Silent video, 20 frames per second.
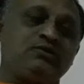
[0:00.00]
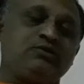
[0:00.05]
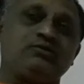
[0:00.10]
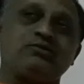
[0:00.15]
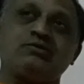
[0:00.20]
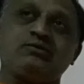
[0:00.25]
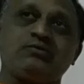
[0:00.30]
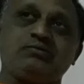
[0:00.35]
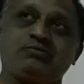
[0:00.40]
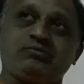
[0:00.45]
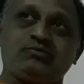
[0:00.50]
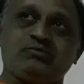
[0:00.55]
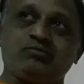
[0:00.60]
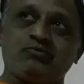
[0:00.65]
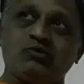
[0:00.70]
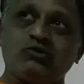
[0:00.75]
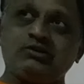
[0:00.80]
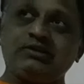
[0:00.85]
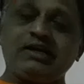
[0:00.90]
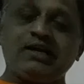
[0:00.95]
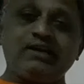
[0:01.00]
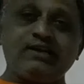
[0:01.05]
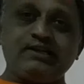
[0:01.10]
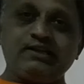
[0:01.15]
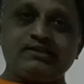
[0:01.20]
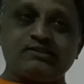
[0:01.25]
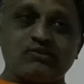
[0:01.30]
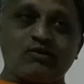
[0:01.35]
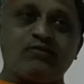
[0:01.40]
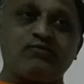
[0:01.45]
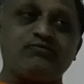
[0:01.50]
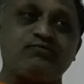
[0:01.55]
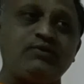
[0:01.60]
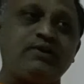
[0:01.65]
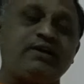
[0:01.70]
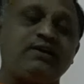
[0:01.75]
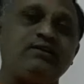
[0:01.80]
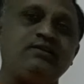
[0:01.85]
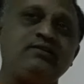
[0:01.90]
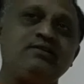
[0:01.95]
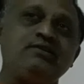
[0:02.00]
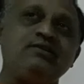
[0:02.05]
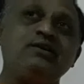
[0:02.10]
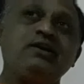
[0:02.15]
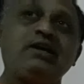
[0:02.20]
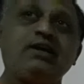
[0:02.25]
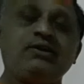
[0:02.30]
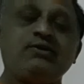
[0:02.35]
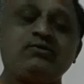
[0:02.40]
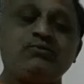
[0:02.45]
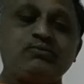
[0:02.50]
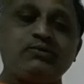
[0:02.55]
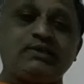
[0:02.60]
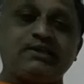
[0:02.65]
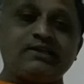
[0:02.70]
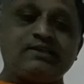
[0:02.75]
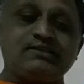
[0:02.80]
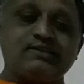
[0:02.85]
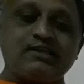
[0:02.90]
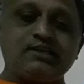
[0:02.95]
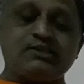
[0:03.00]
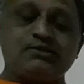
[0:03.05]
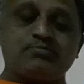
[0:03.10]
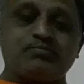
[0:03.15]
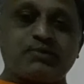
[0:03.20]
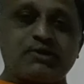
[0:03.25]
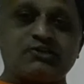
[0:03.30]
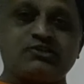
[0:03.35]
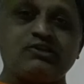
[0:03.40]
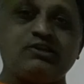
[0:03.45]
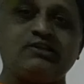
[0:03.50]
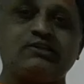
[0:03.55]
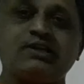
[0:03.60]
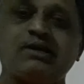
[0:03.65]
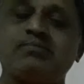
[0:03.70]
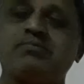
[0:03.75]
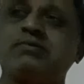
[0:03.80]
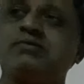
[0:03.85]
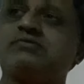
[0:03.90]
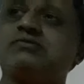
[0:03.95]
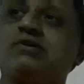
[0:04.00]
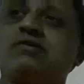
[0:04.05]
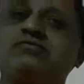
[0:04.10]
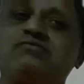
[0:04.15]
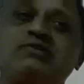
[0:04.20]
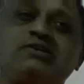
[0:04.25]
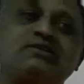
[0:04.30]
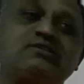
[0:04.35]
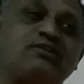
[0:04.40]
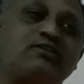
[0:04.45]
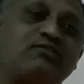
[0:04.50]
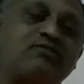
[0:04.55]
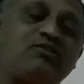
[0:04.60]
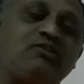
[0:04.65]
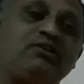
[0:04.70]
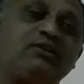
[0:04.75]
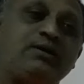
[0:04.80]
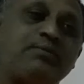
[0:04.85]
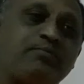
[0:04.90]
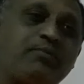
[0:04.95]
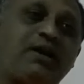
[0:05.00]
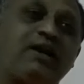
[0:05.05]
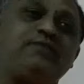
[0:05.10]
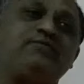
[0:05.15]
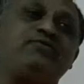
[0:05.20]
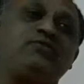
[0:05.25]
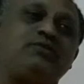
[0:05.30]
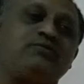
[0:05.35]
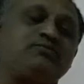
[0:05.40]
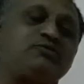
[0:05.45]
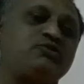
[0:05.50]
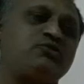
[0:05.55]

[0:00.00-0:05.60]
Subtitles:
More than a software, we can say special type of softwares are called a platform.